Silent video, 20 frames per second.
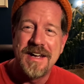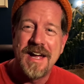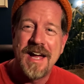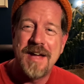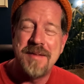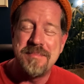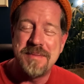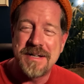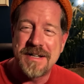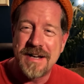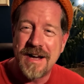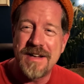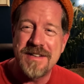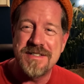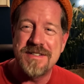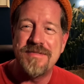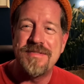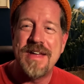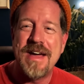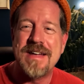And
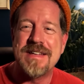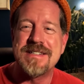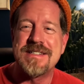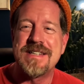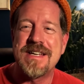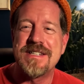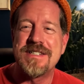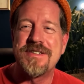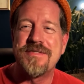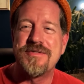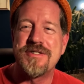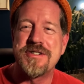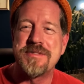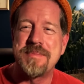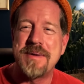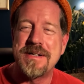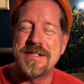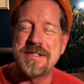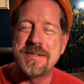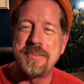because of that sense of
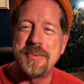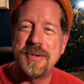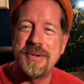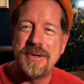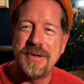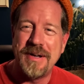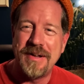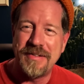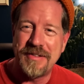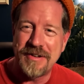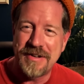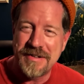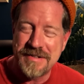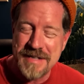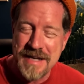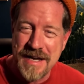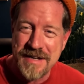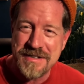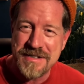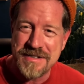responsibility that
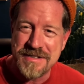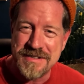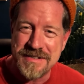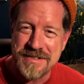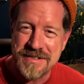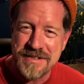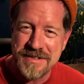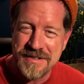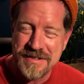attaches